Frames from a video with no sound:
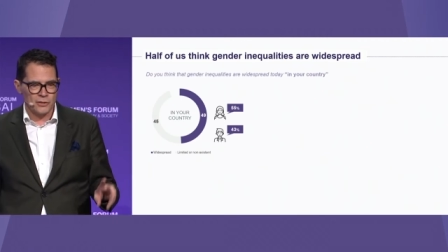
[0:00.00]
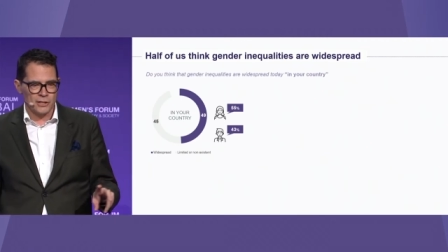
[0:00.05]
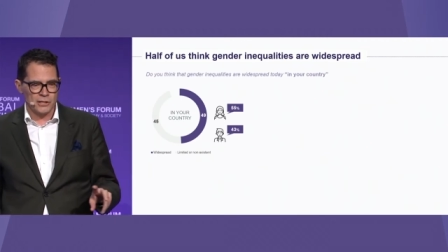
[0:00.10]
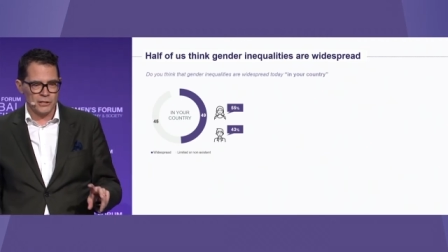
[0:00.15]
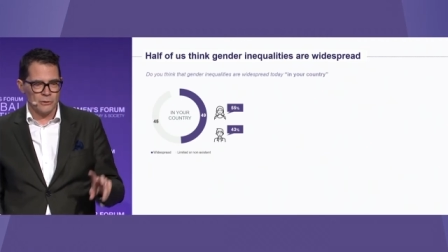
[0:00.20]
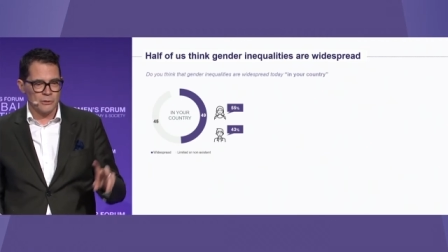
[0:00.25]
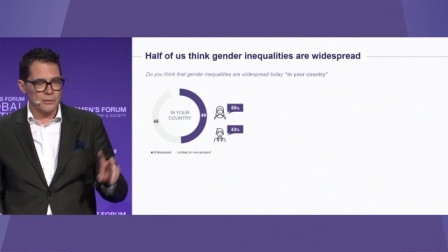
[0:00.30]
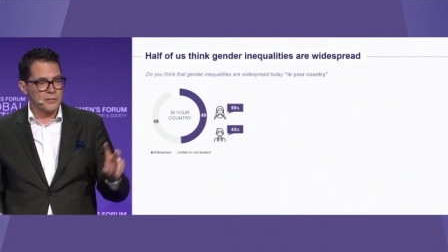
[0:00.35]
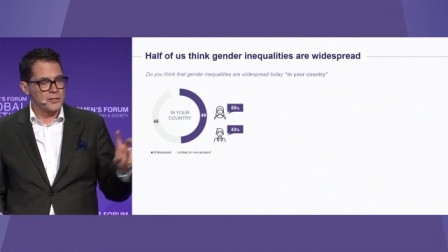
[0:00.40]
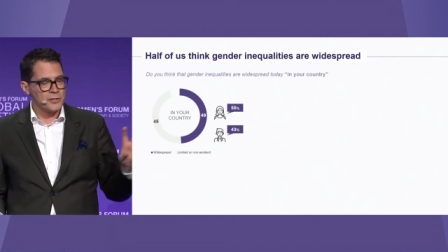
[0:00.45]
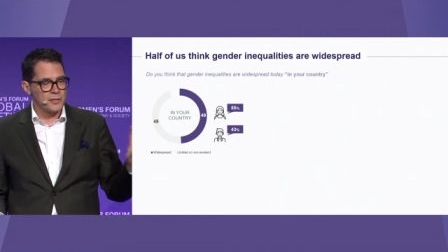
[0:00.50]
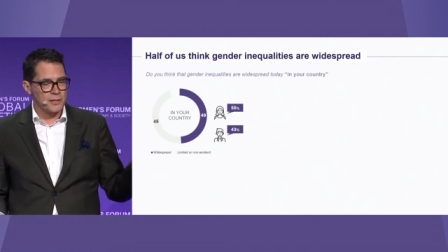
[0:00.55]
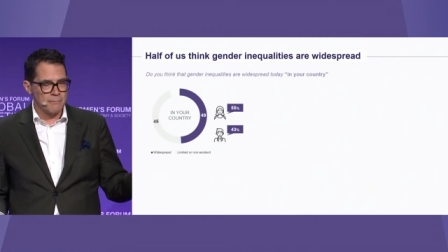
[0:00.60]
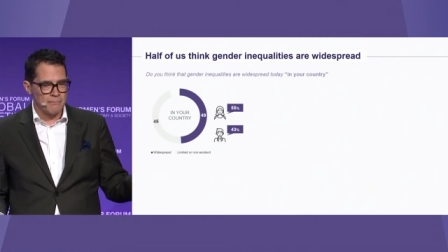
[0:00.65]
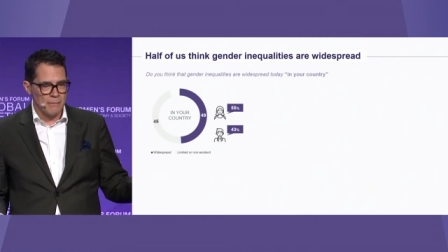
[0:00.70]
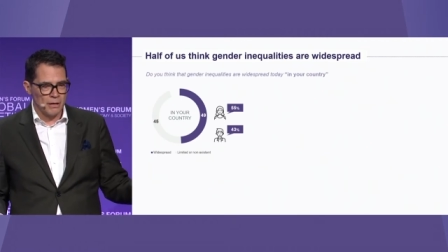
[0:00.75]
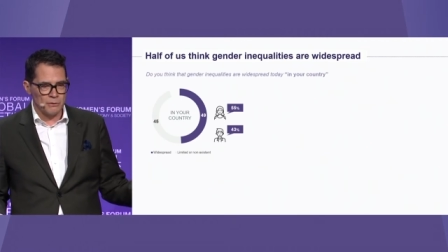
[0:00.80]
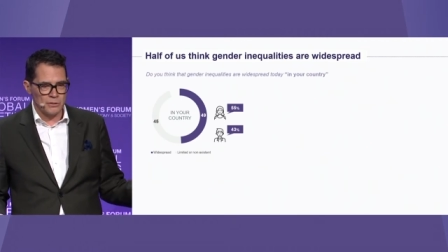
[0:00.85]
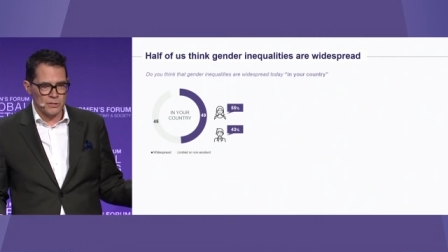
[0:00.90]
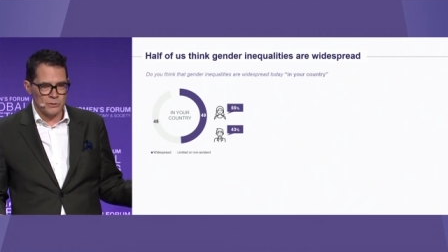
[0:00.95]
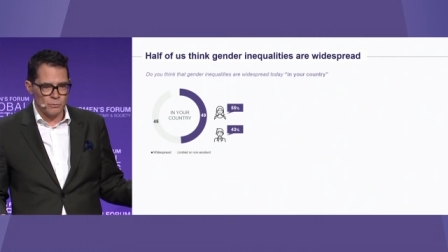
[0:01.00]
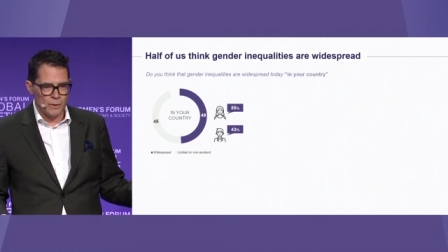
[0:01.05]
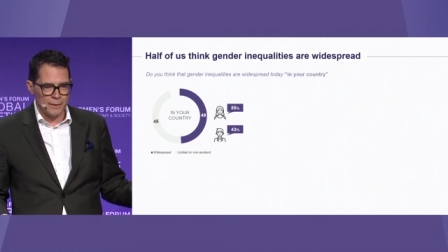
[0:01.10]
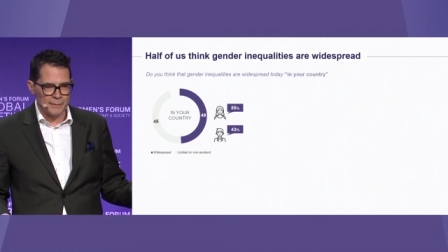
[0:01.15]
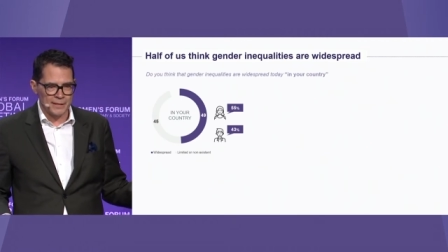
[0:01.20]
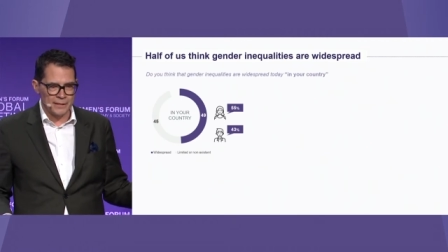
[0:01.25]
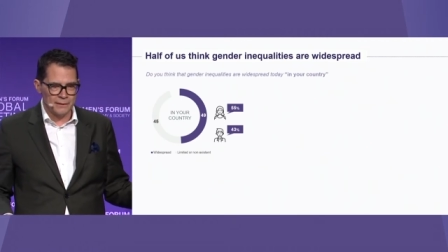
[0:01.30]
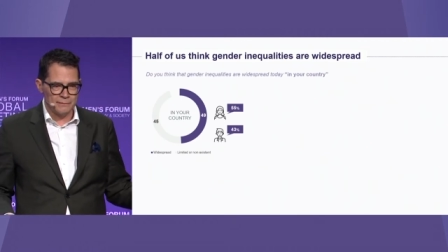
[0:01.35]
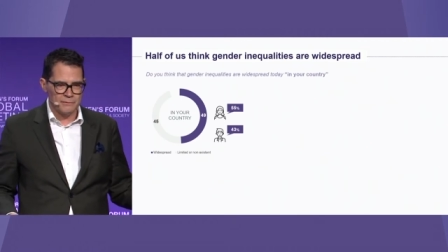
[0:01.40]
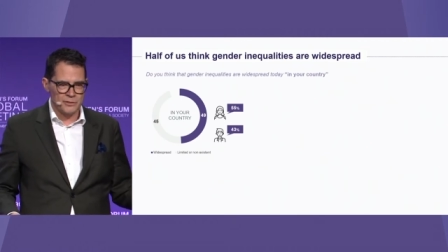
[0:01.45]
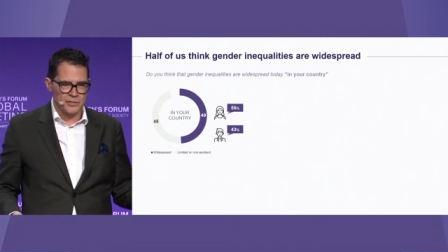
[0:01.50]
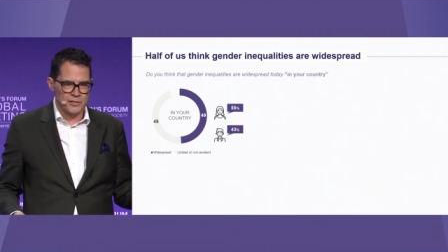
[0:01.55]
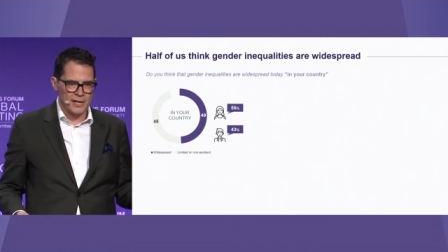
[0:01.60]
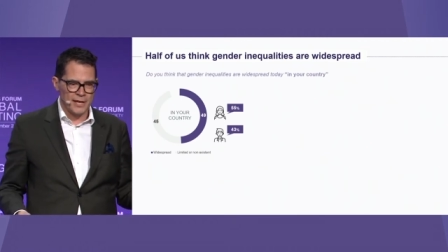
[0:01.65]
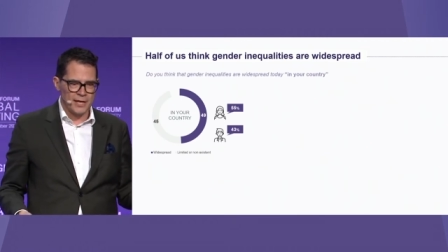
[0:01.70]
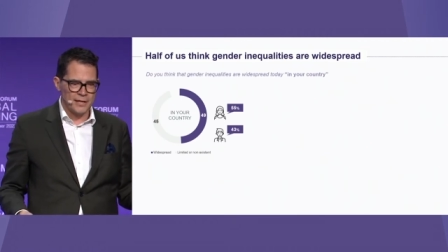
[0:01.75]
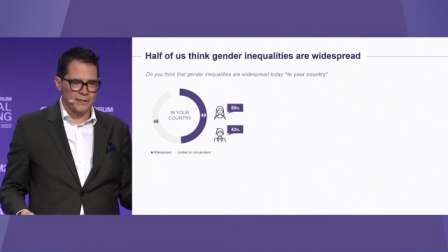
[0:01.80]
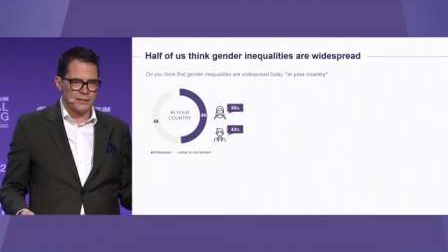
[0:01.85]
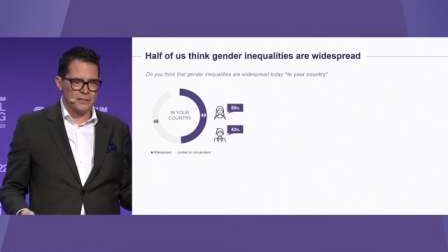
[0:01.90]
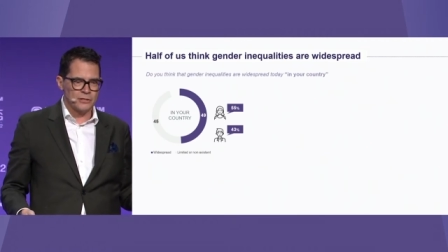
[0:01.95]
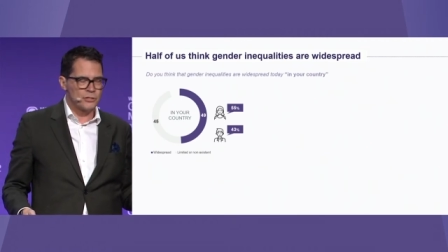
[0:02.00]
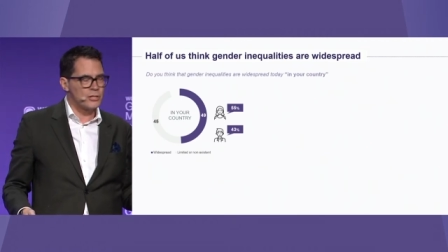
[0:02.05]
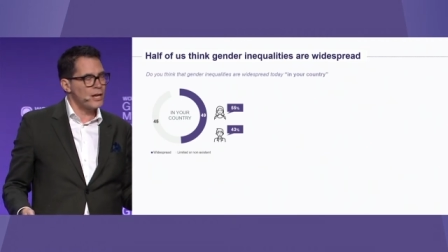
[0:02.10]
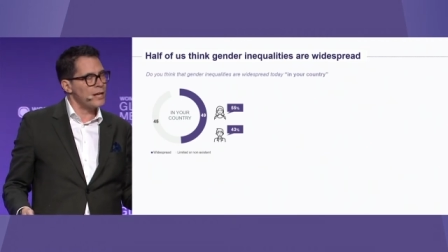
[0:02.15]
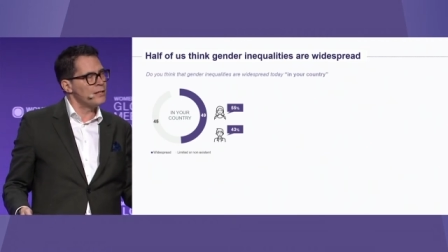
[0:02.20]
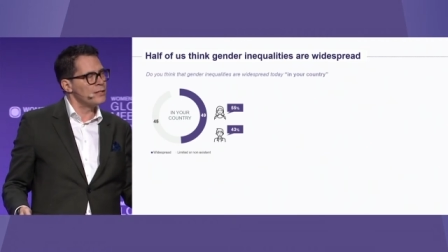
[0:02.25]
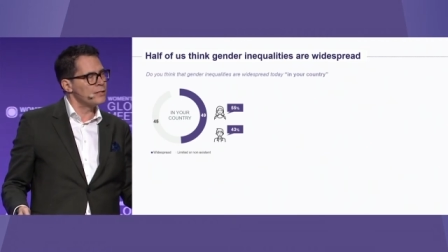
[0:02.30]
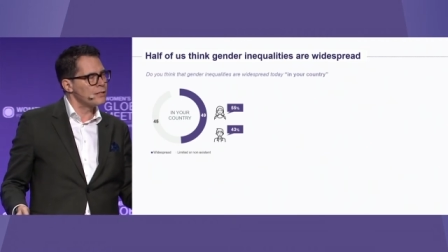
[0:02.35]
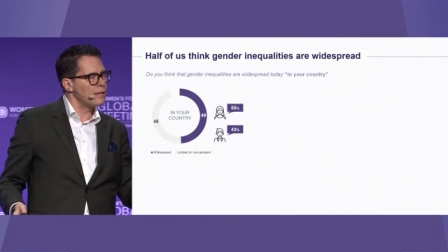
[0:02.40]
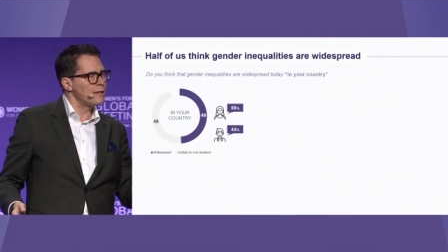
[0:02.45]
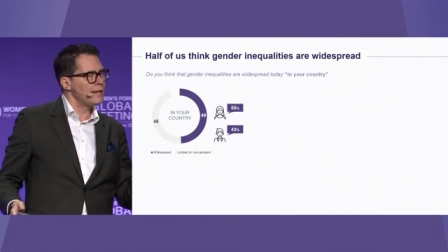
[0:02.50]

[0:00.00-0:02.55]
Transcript: you can see most women say that gender